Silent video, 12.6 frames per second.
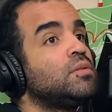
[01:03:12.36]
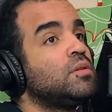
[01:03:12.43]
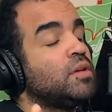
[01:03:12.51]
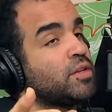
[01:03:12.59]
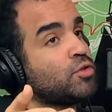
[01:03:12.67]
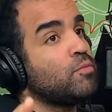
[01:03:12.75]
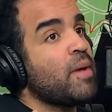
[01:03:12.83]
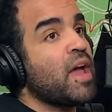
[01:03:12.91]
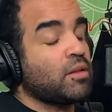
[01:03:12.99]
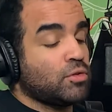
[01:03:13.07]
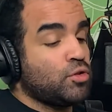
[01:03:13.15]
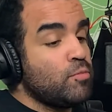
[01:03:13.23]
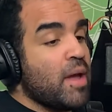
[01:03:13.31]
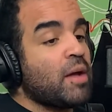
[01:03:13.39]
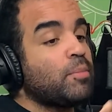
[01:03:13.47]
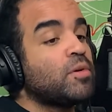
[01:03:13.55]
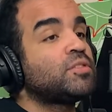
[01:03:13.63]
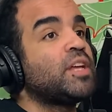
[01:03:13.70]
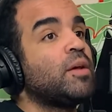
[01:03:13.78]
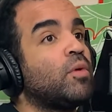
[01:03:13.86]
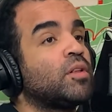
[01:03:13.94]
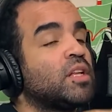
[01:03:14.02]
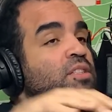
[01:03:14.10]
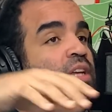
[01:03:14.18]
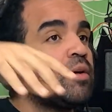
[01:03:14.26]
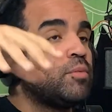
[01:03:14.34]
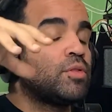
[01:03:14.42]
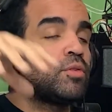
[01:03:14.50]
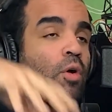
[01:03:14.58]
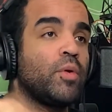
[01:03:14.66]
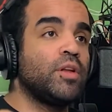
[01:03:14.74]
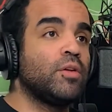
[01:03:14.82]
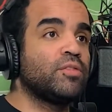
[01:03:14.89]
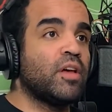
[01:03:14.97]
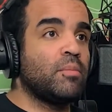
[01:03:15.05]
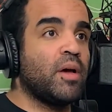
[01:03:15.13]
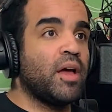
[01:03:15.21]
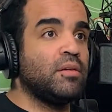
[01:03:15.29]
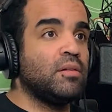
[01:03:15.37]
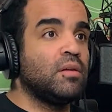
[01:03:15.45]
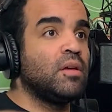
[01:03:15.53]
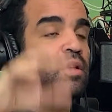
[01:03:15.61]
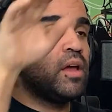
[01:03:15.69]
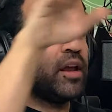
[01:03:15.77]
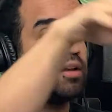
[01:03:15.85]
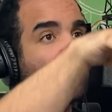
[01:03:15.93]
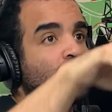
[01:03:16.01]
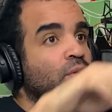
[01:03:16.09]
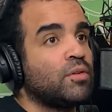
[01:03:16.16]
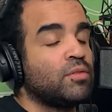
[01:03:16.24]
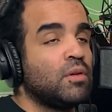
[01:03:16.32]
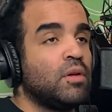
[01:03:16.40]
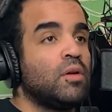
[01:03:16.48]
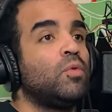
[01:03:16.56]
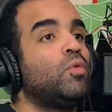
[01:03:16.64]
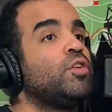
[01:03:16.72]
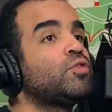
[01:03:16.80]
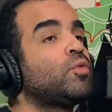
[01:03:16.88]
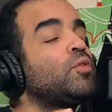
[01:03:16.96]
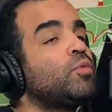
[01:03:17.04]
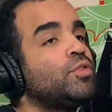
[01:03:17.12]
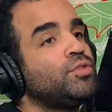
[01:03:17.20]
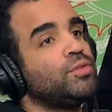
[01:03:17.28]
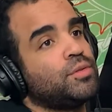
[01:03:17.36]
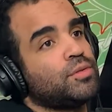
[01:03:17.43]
Yeah, two MacBooks, same one. Let's say we throw Windows on mine and on yours. Which one would you use?